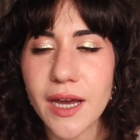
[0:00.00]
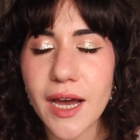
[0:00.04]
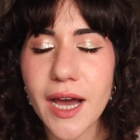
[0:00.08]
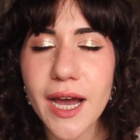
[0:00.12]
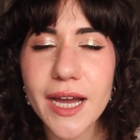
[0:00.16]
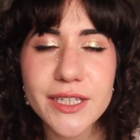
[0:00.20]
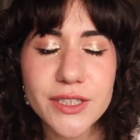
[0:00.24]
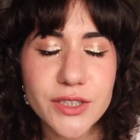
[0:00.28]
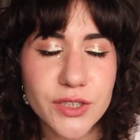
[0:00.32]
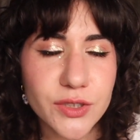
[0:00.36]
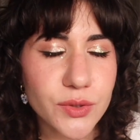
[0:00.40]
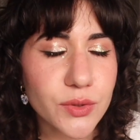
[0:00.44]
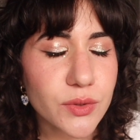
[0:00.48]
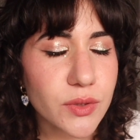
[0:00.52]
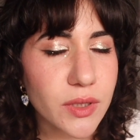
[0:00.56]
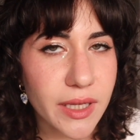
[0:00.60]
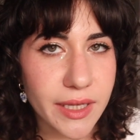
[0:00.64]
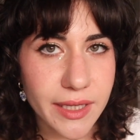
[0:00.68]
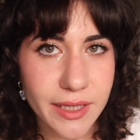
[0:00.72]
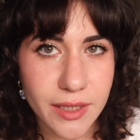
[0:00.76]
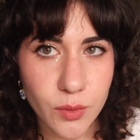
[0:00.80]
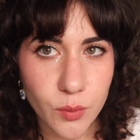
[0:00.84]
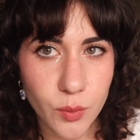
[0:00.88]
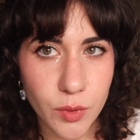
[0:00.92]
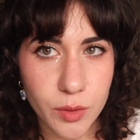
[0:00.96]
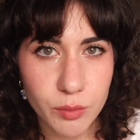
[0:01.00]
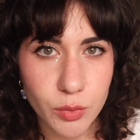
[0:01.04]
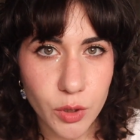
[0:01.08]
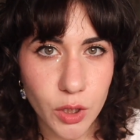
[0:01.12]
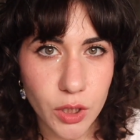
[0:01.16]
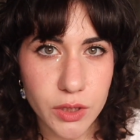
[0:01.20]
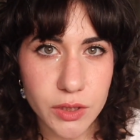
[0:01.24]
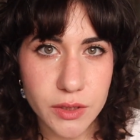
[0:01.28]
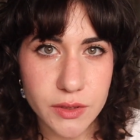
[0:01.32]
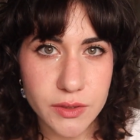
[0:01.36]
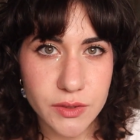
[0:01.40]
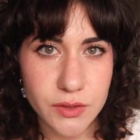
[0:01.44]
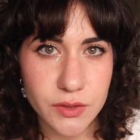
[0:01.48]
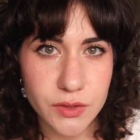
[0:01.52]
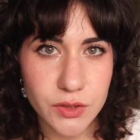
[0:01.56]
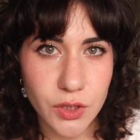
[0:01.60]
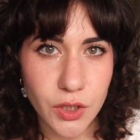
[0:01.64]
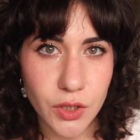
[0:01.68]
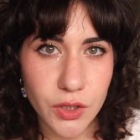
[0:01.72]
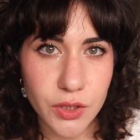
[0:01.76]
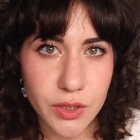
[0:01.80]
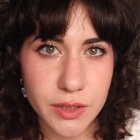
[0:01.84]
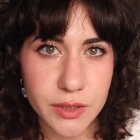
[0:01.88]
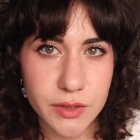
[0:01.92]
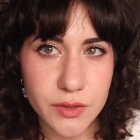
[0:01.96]
I do like when products are
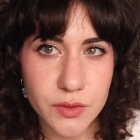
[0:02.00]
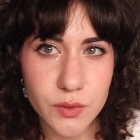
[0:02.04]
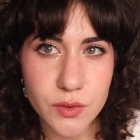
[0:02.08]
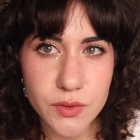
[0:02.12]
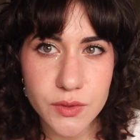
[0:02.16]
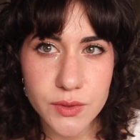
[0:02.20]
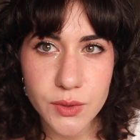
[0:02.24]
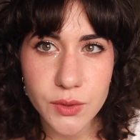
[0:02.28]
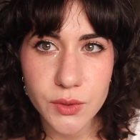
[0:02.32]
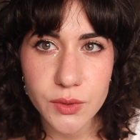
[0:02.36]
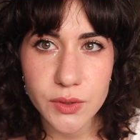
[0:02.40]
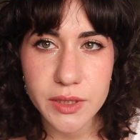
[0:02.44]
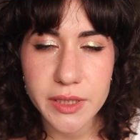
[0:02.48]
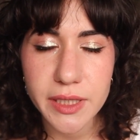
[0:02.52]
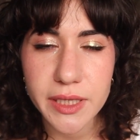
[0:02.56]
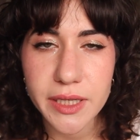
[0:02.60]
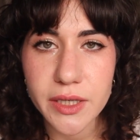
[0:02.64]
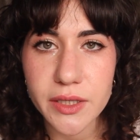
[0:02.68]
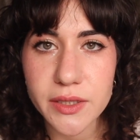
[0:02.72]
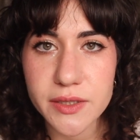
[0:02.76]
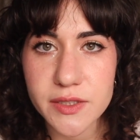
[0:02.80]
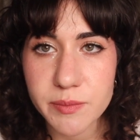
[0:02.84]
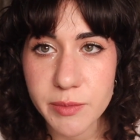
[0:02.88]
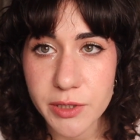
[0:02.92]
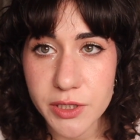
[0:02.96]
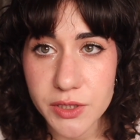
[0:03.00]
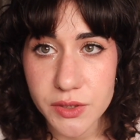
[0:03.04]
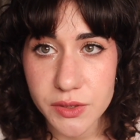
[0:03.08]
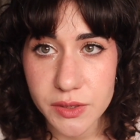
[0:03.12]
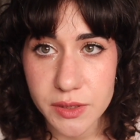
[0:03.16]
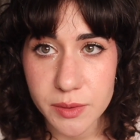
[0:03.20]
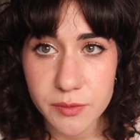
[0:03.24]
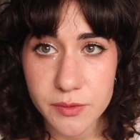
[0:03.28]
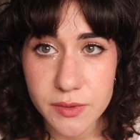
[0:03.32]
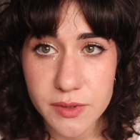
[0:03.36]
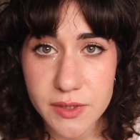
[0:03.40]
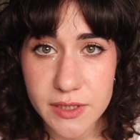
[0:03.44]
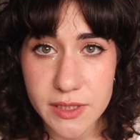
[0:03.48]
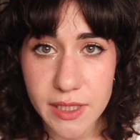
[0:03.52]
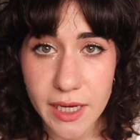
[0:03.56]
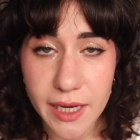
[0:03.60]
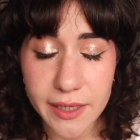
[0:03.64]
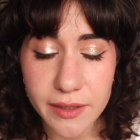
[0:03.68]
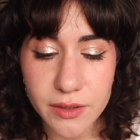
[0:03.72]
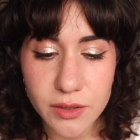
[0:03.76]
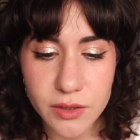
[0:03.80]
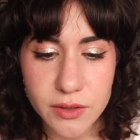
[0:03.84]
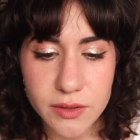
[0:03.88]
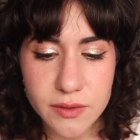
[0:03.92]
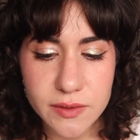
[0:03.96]
targeted towards curly hair, especially
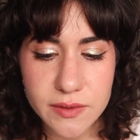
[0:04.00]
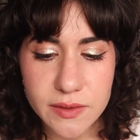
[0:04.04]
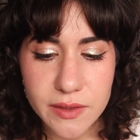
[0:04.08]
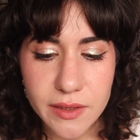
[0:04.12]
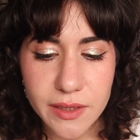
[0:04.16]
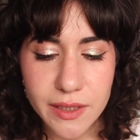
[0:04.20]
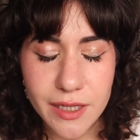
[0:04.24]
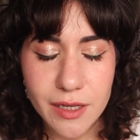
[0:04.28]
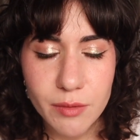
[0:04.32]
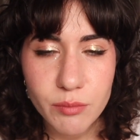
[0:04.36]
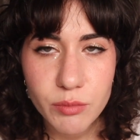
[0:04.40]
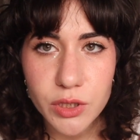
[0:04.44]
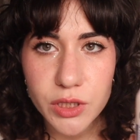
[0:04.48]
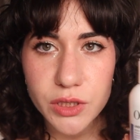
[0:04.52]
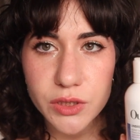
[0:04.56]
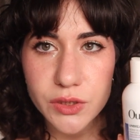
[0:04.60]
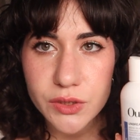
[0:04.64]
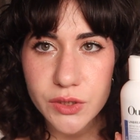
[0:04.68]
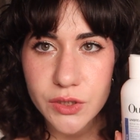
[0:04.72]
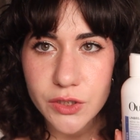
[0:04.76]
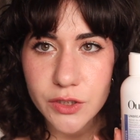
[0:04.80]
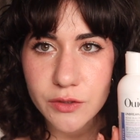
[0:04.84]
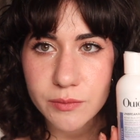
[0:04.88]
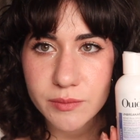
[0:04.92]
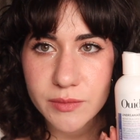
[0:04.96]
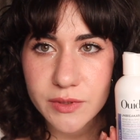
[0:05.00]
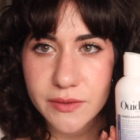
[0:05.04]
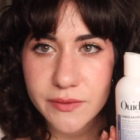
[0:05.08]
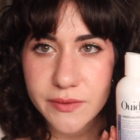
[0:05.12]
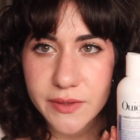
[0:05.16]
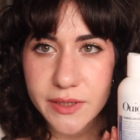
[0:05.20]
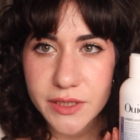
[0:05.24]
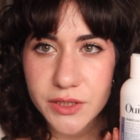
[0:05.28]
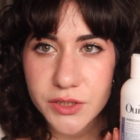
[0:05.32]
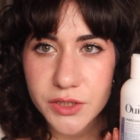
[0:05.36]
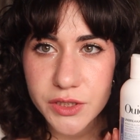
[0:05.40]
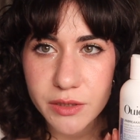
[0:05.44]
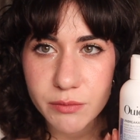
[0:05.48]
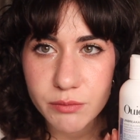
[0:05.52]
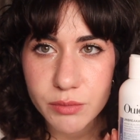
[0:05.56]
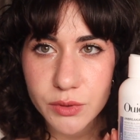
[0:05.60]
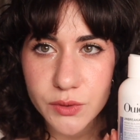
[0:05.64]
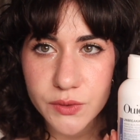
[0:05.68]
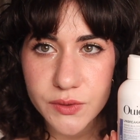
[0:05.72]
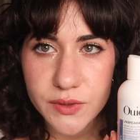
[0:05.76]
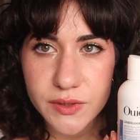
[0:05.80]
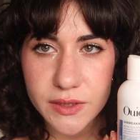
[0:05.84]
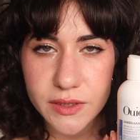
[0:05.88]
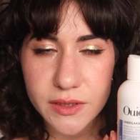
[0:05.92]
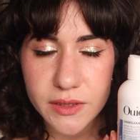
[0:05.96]
stylers, but in terms of like
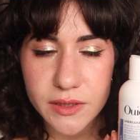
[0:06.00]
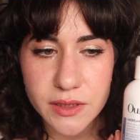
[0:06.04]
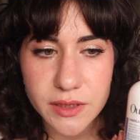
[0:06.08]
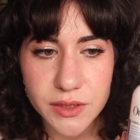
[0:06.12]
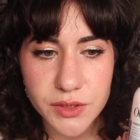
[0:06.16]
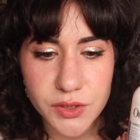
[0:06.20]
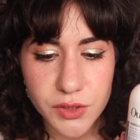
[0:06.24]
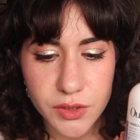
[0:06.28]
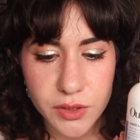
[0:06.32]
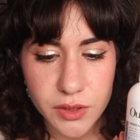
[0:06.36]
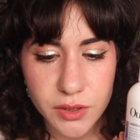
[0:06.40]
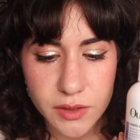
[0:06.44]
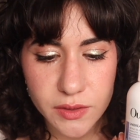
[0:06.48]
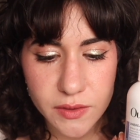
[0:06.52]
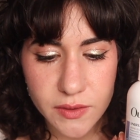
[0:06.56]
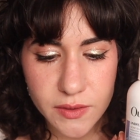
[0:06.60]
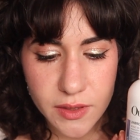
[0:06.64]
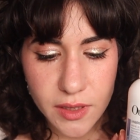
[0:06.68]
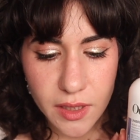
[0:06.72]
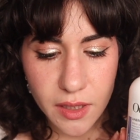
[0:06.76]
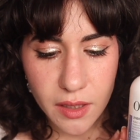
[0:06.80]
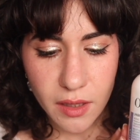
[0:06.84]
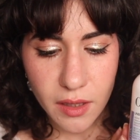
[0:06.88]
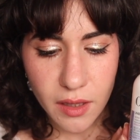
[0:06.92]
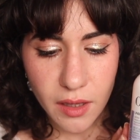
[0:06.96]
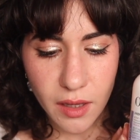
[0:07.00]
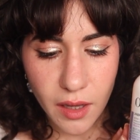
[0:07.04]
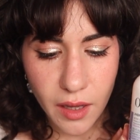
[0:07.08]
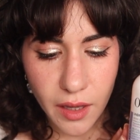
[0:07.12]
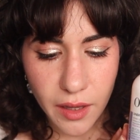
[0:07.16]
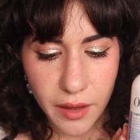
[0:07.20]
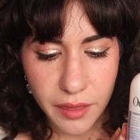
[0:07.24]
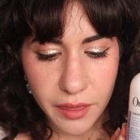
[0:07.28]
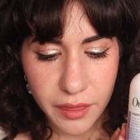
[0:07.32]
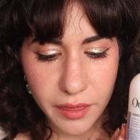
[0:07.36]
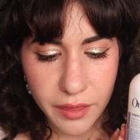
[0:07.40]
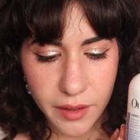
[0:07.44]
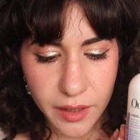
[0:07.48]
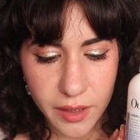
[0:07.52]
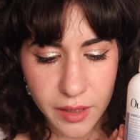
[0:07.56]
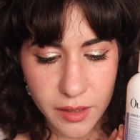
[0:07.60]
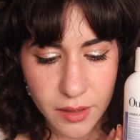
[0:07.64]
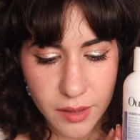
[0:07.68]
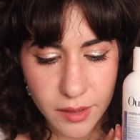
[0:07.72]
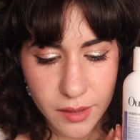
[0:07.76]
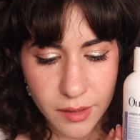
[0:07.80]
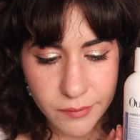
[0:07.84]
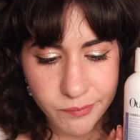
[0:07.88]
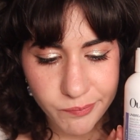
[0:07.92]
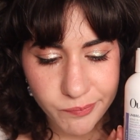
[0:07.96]
shampoos and conditioners, I
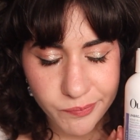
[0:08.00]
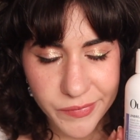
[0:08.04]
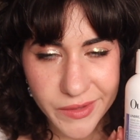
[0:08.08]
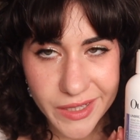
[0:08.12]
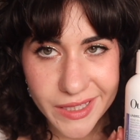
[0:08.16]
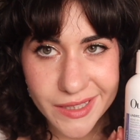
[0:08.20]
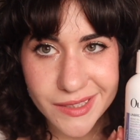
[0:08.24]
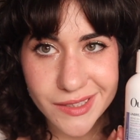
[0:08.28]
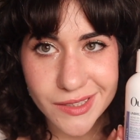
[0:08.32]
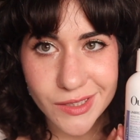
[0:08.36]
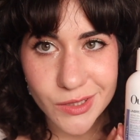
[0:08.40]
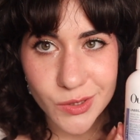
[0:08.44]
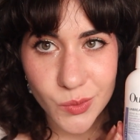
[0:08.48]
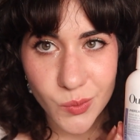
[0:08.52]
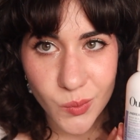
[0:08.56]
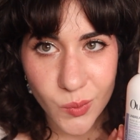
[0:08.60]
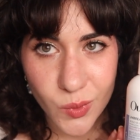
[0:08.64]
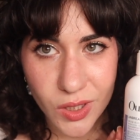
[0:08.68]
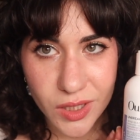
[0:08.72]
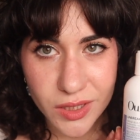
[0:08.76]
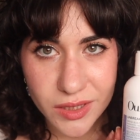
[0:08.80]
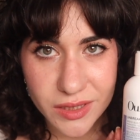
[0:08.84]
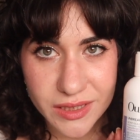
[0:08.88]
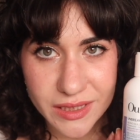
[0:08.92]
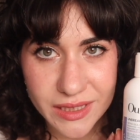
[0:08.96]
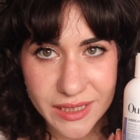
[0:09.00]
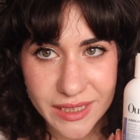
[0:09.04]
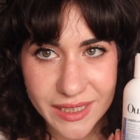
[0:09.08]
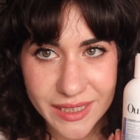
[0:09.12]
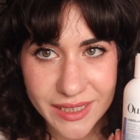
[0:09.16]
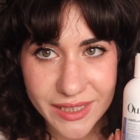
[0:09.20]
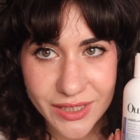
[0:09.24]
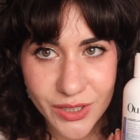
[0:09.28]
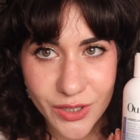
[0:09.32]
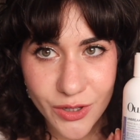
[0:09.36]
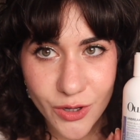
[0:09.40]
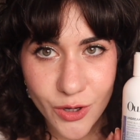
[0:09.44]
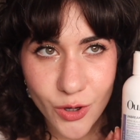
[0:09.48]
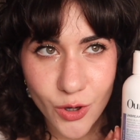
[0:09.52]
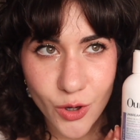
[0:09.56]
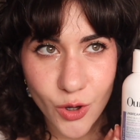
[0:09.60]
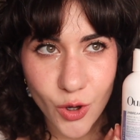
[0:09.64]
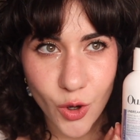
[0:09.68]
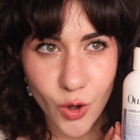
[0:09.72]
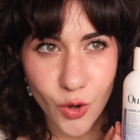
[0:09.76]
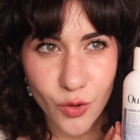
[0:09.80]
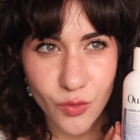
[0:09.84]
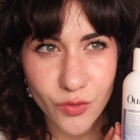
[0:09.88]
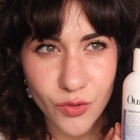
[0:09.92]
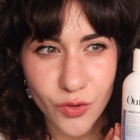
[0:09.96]
think it's the quality
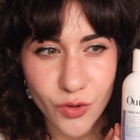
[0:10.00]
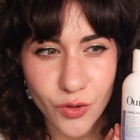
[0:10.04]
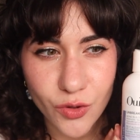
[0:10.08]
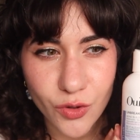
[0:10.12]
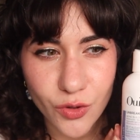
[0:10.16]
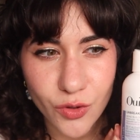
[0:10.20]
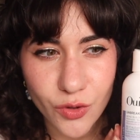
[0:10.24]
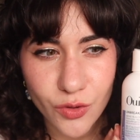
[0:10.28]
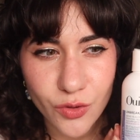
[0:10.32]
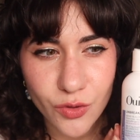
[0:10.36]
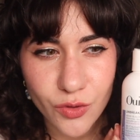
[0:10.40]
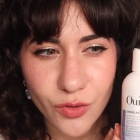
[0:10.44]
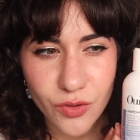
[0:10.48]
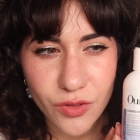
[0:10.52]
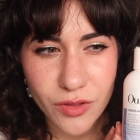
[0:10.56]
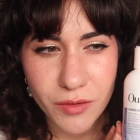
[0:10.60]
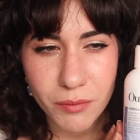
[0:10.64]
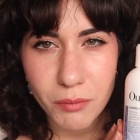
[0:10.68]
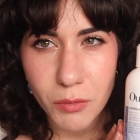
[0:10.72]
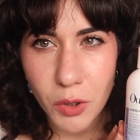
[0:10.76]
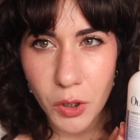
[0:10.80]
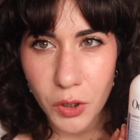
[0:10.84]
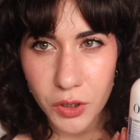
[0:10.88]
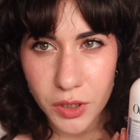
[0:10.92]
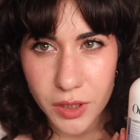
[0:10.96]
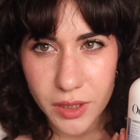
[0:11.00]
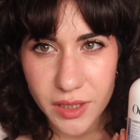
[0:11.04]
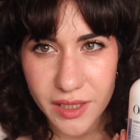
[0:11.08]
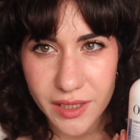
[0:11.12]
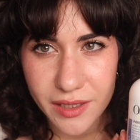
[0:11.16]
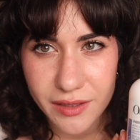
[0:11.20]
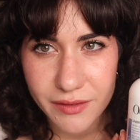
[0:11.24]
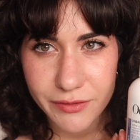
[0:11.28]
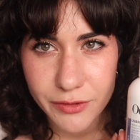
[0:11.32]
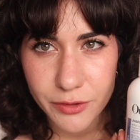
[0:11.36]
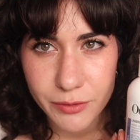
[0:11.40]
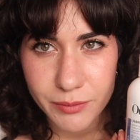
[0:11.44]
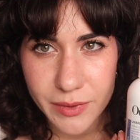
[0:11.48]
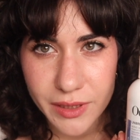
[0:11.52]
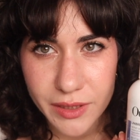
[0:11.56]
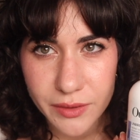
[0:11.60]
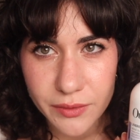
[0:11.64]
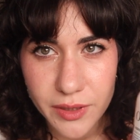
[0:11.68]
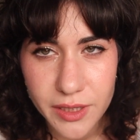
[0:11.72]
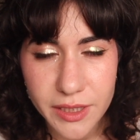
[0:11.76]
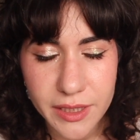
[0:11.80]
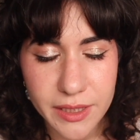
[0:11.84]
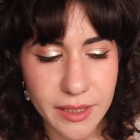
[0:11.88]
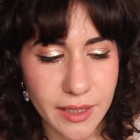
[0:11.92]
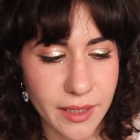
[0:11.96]
over the marketing for me
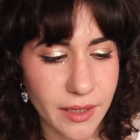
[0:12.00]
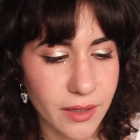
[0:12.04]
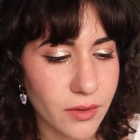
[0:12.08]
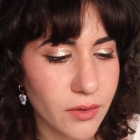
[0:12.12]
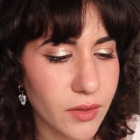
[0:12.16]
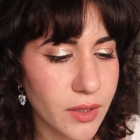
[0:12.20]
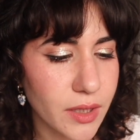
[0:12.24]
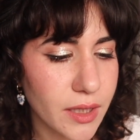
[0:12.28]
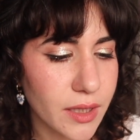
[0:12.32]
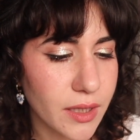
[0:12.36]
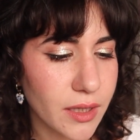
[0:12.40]
right now.